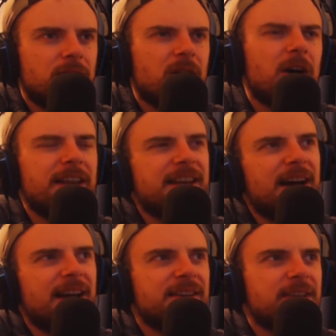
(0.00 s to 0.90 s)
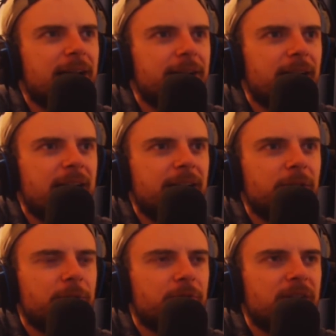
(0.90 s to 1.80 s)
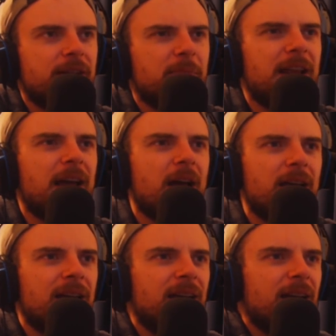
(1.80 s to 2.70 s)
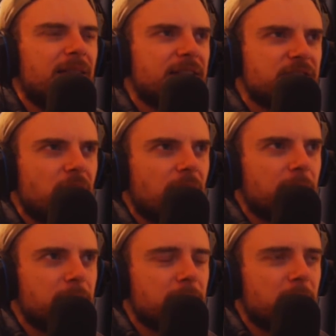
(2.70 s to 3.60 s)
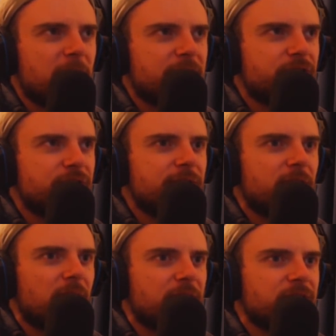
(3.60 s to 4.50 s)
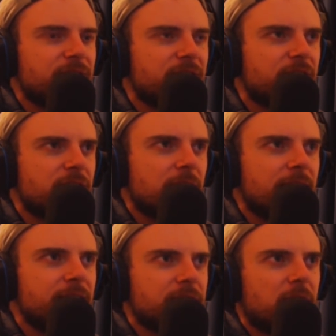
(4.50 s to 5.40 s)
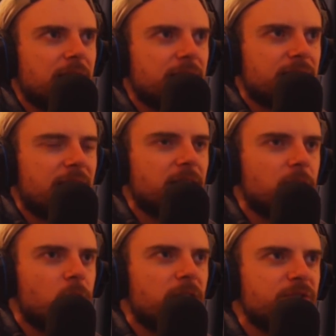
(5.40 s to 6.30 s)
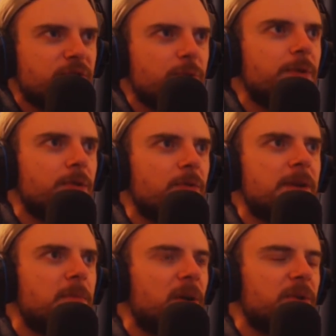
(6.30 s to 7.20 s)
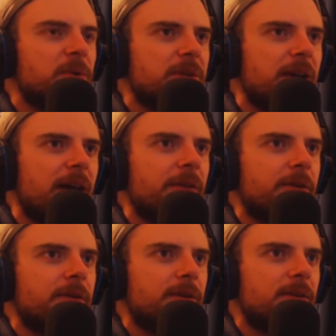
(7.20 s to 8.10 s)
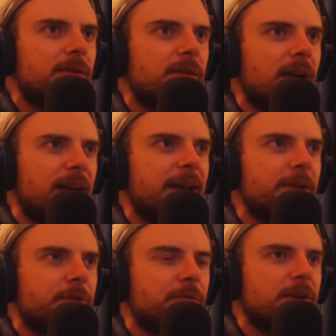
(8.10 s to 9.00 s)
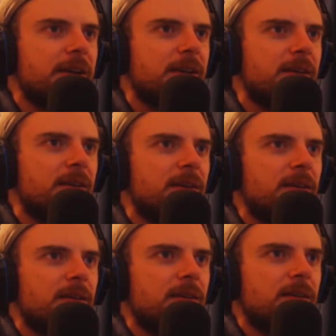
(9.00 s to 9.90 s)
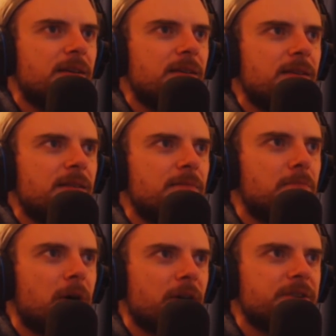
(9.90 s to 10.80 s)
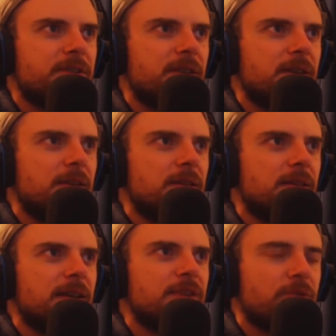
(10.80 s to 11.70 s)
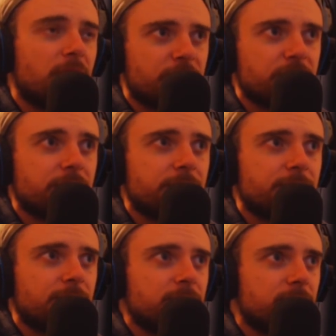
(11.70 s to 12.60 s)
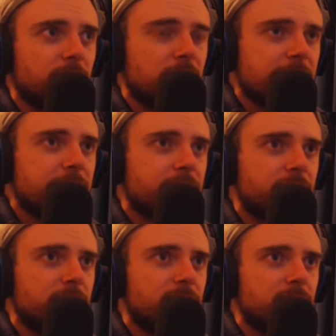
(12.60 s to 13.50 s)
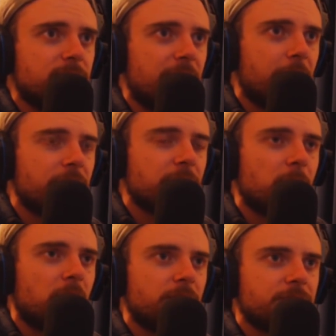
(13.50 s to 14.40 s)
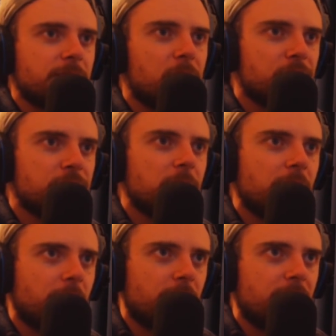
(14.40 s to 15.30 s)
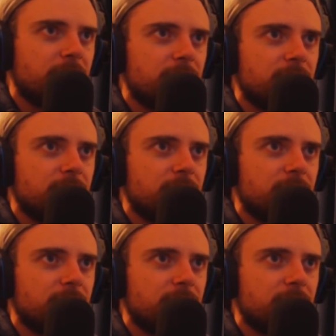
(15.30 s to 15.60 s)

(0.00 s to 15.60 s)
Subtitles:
Oh, yeah, I guess Halo 3, I mean, that's all the Master Chief Collection essentially is, right? Is Halo 1, 2, and 3 bundled together. And Halo 3 marks the introduction of elite character models in multiplayer, right?